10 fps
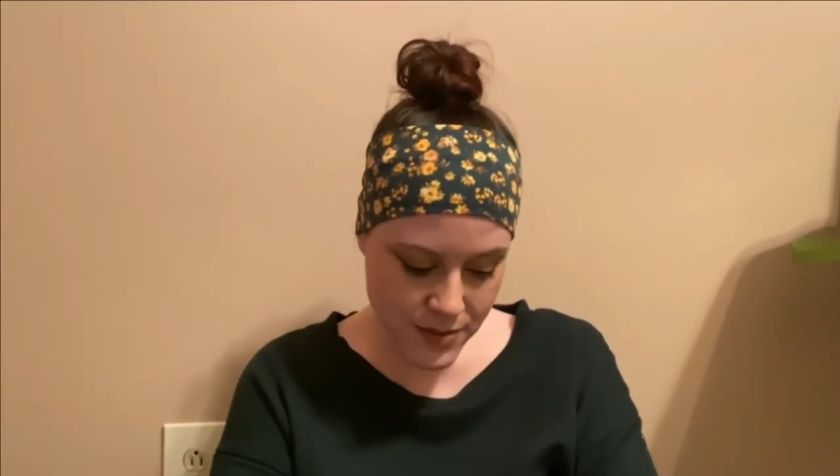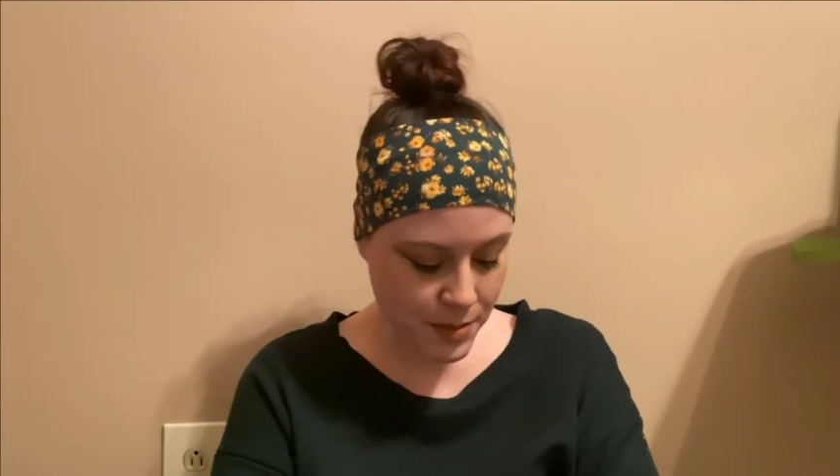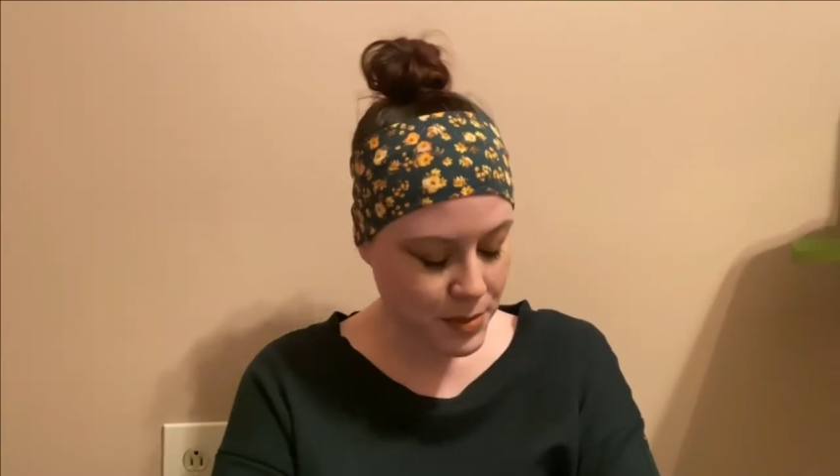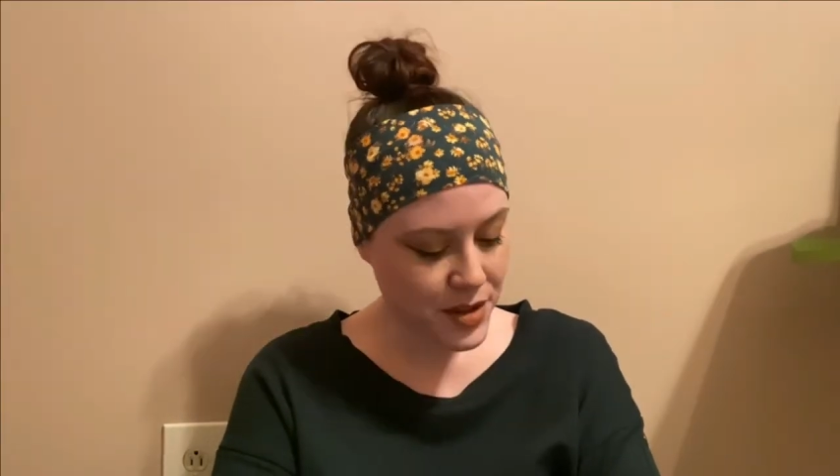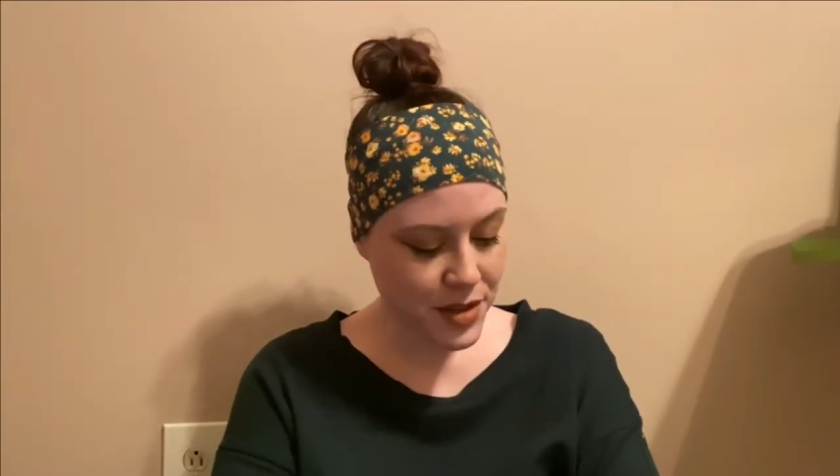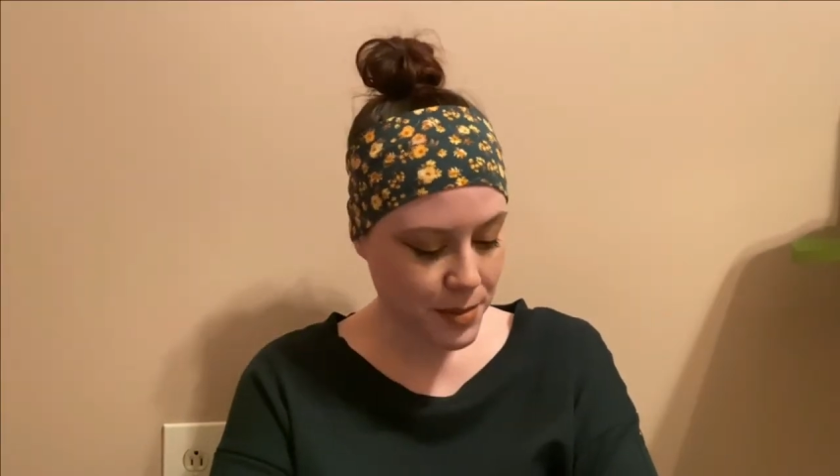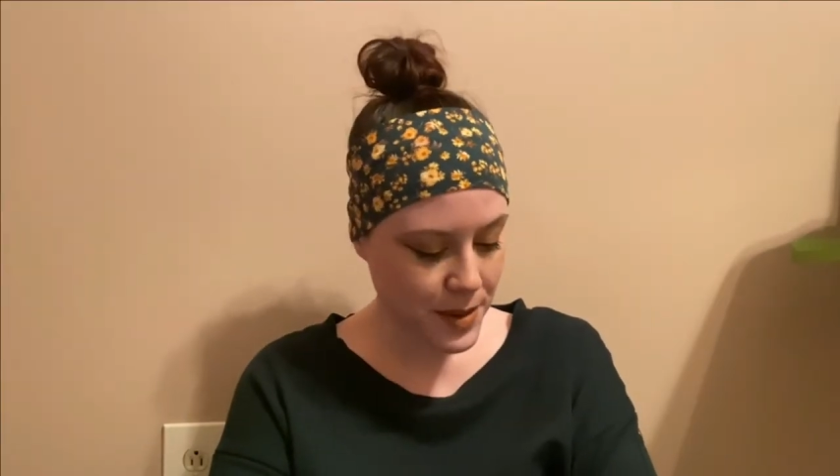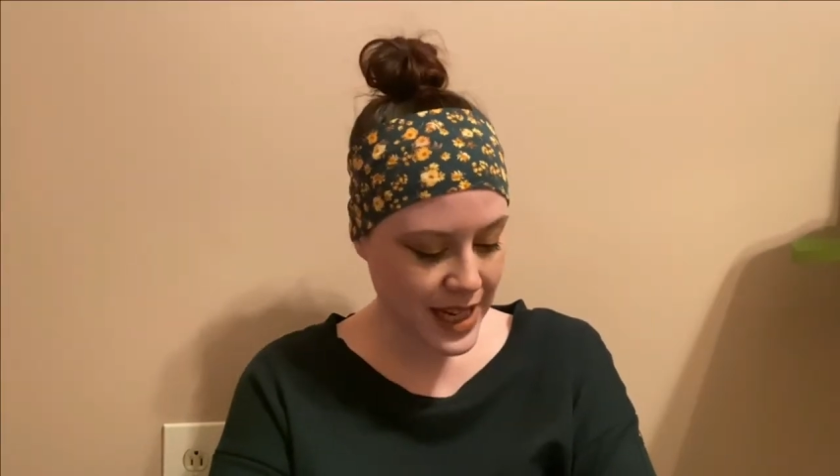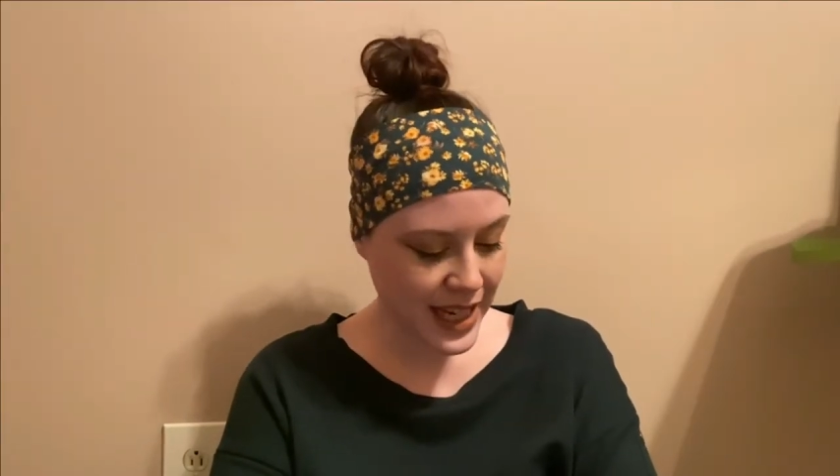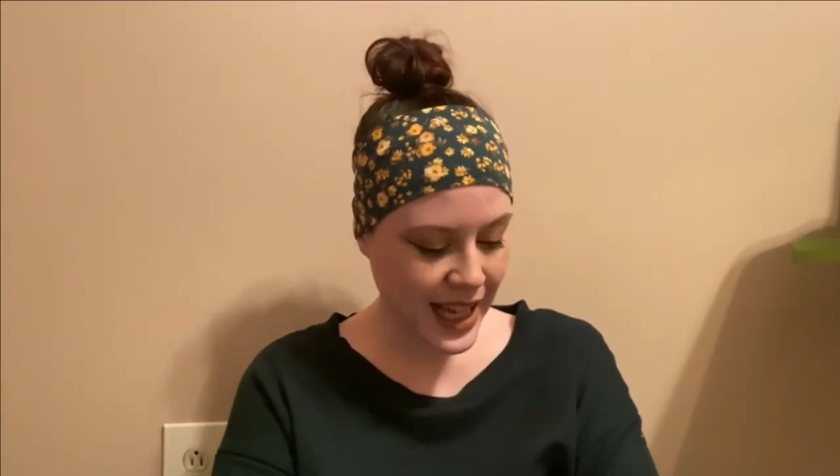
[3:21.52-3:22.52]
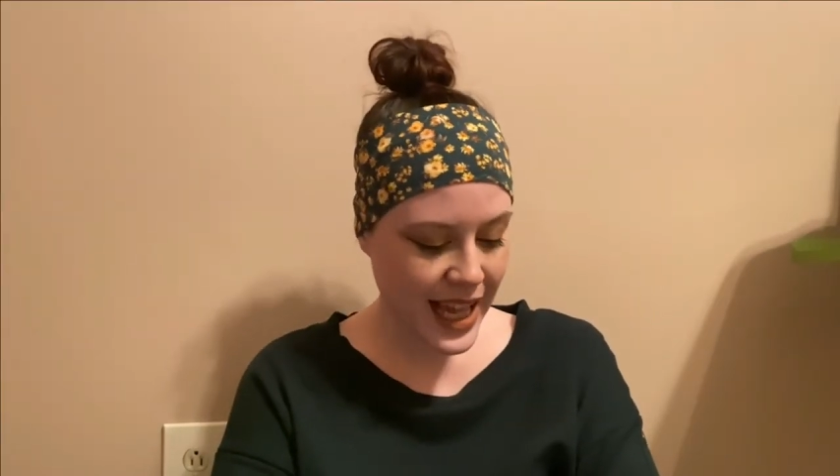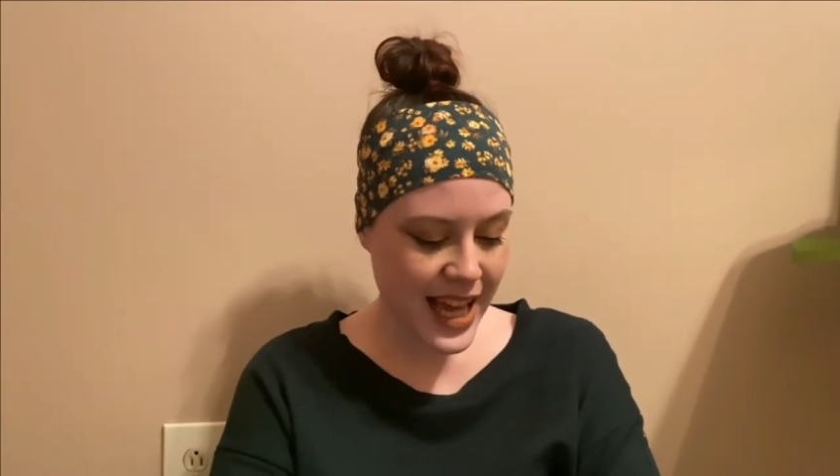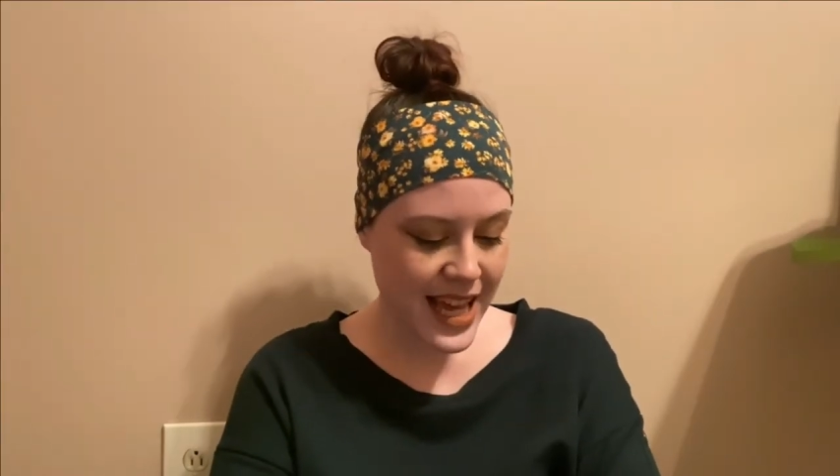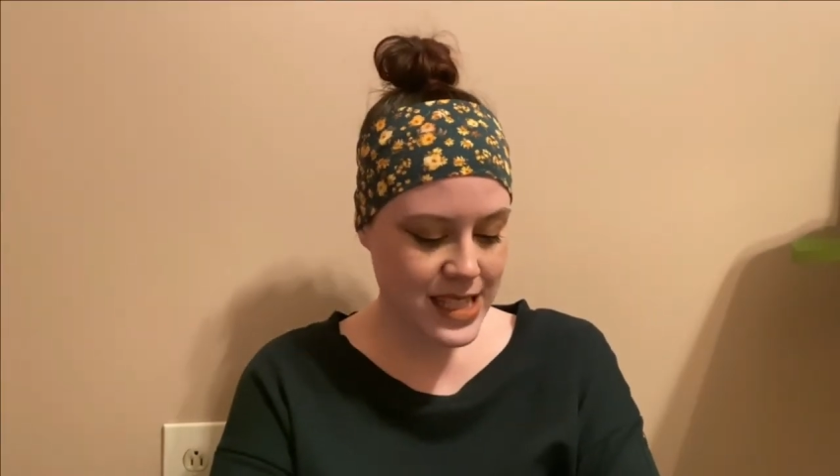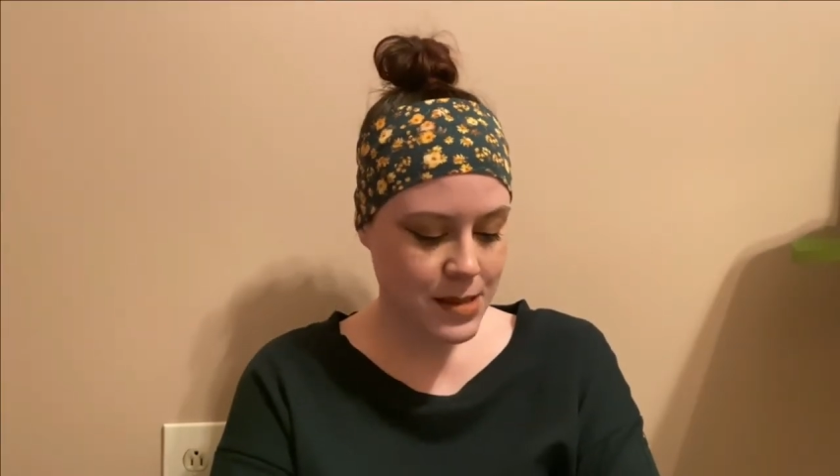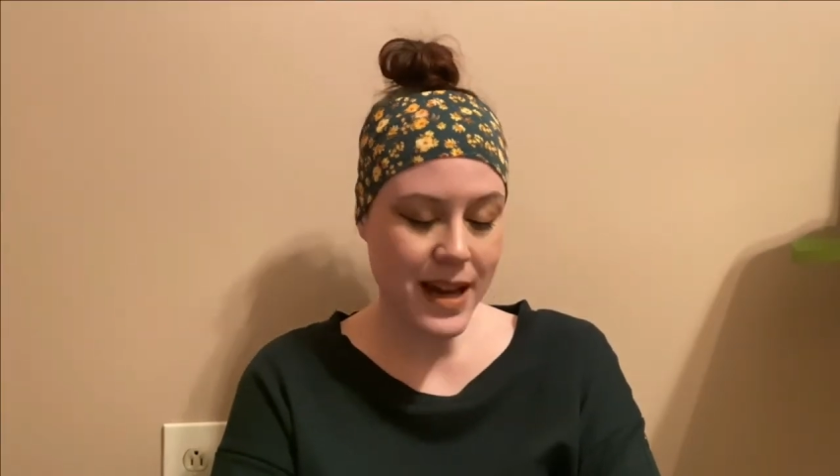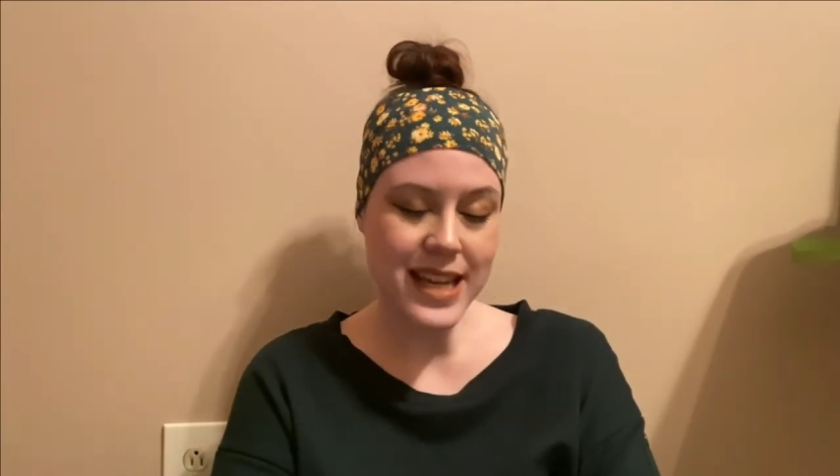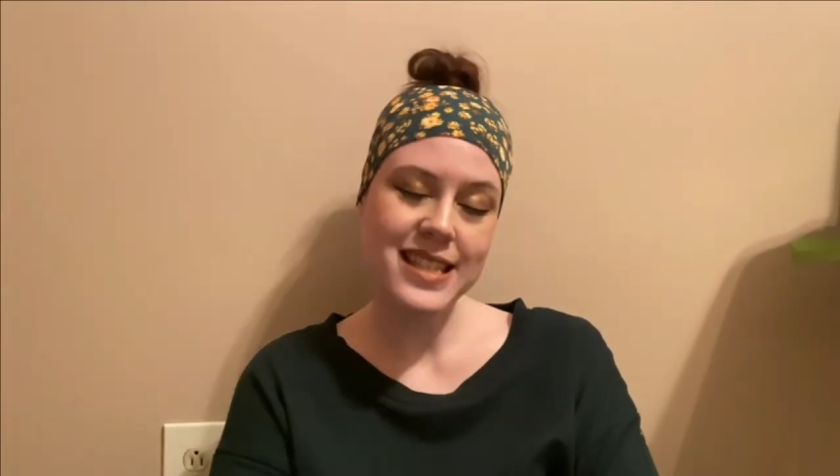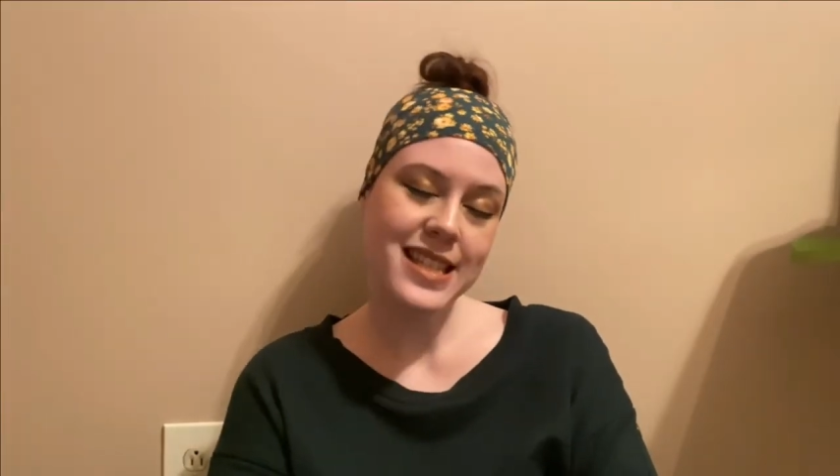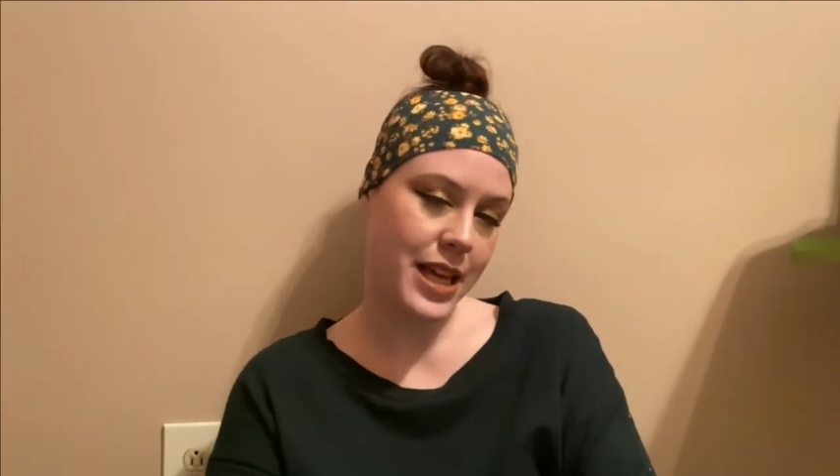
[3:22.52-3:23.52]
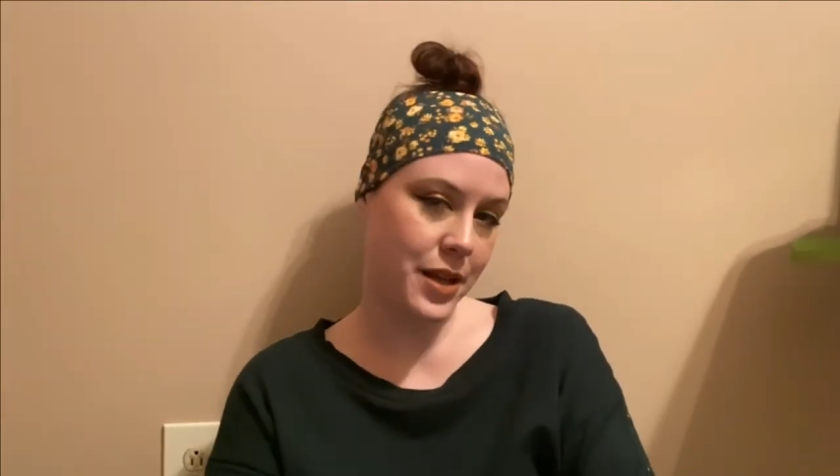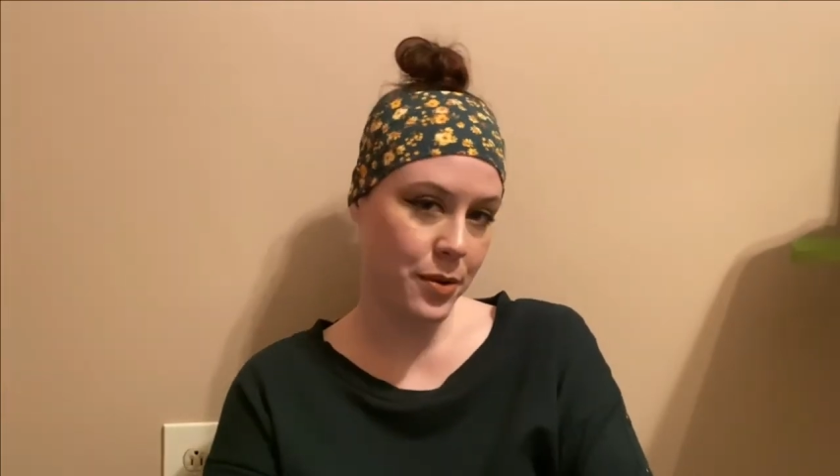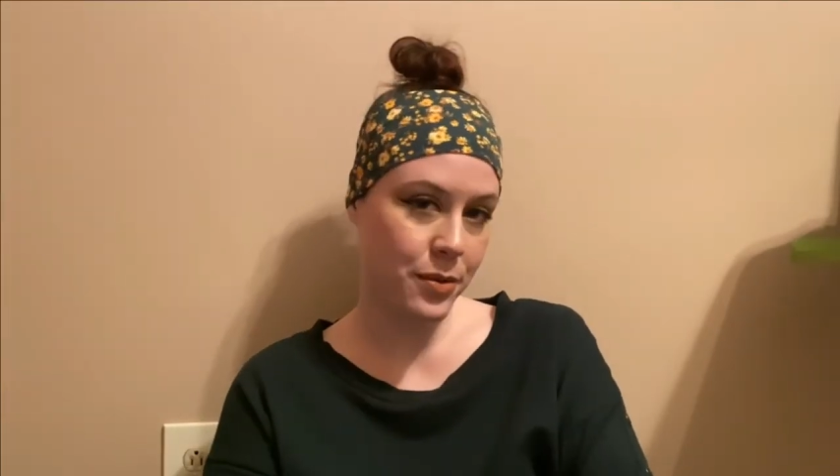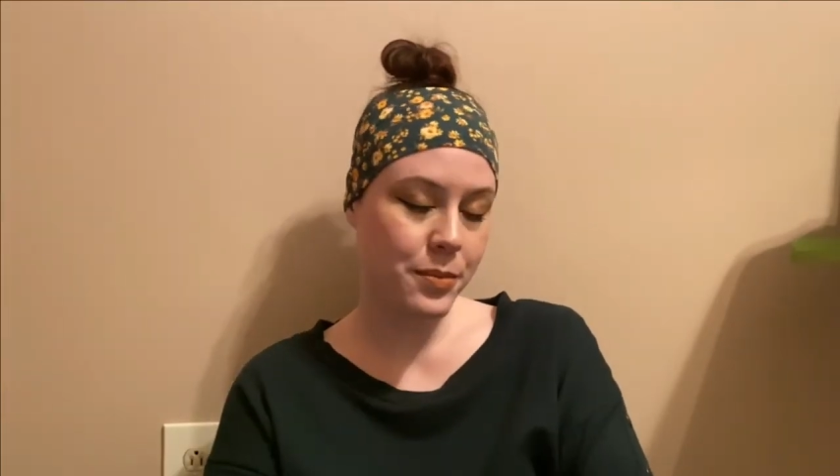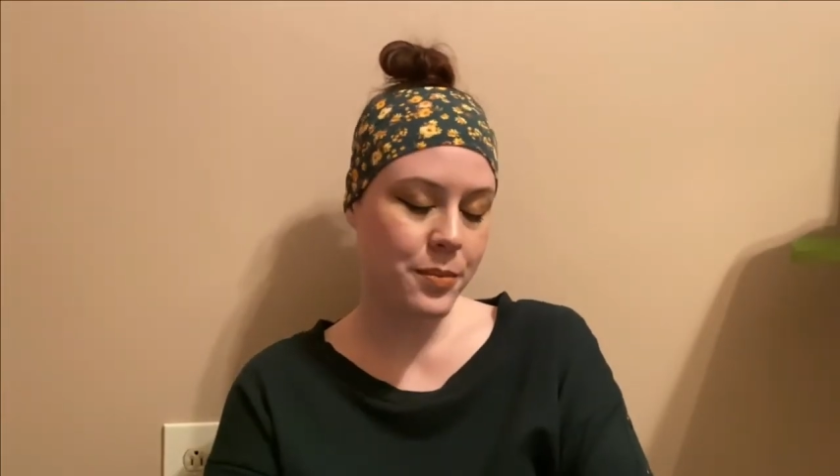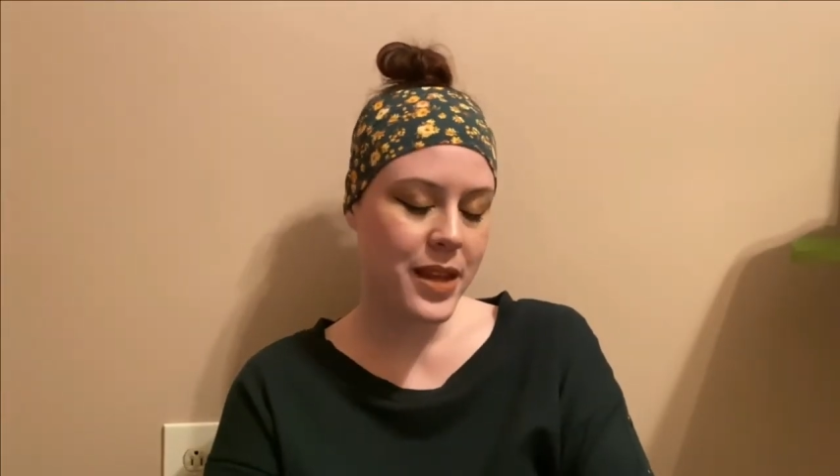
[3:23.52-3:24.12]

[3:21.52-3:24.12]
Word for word: number three is by Seiyun,